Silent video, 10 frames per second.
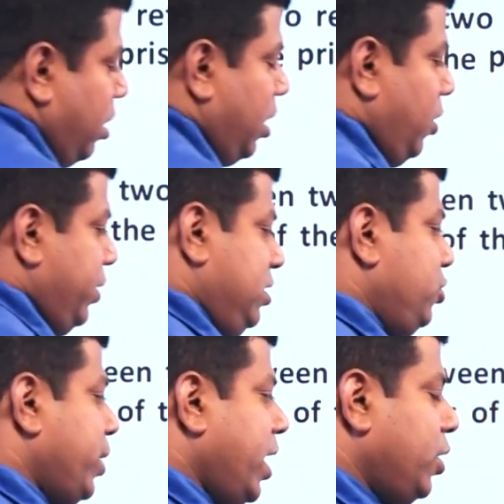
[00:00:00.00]
Now this
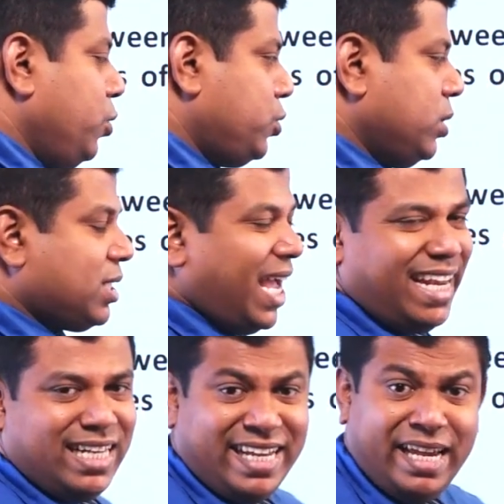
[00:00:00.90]
you can use your
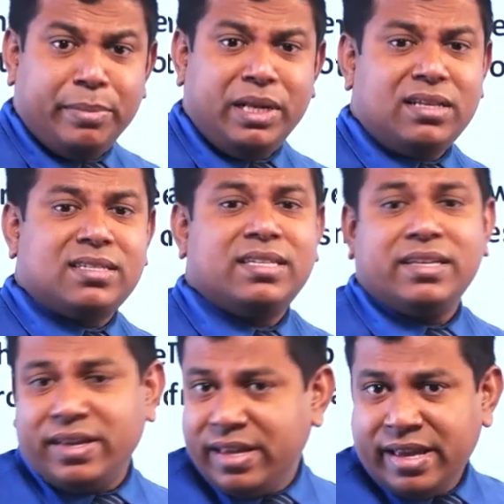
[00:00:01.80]
sine tables
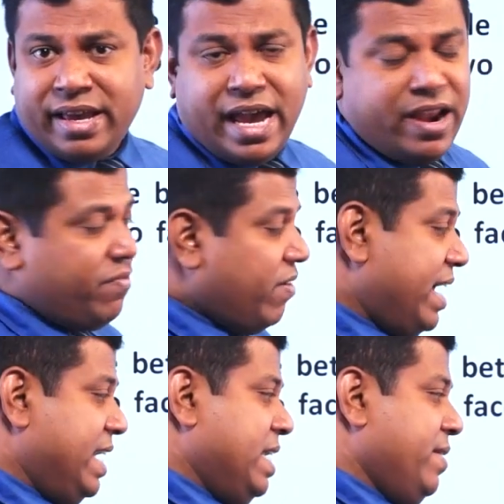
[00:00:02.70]
and
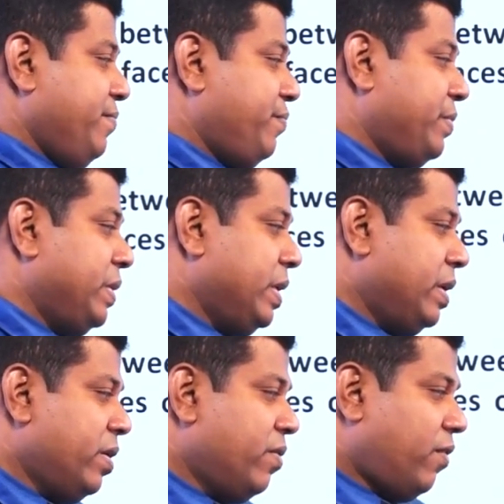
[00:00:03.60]
find
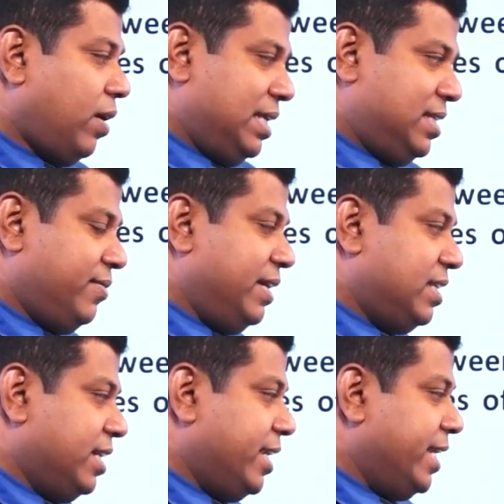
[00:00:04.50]
47,
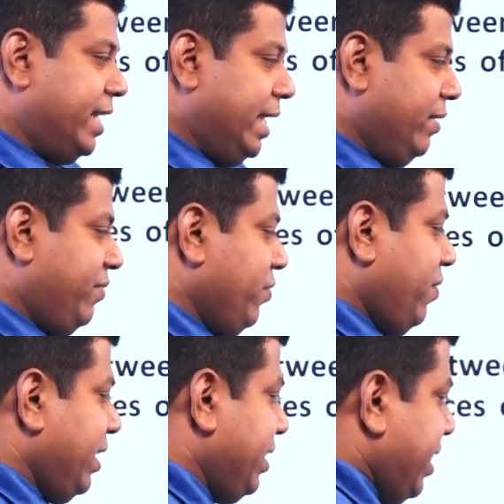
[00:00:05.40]
30 degree. If you
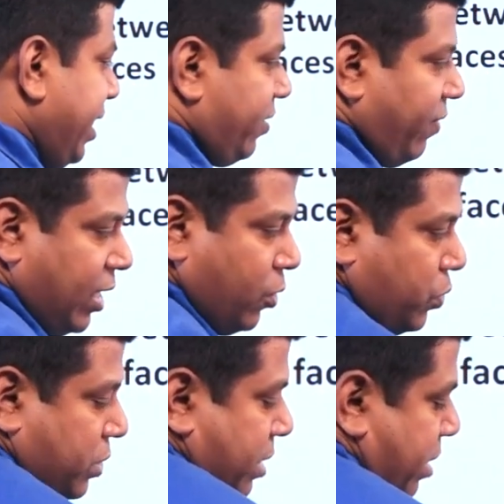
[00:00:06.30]
find the correct
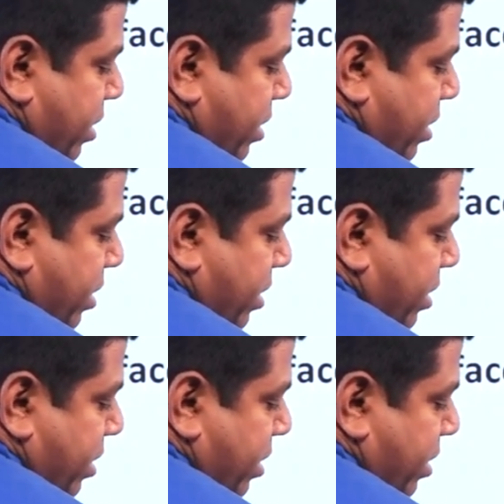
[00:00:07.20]
values,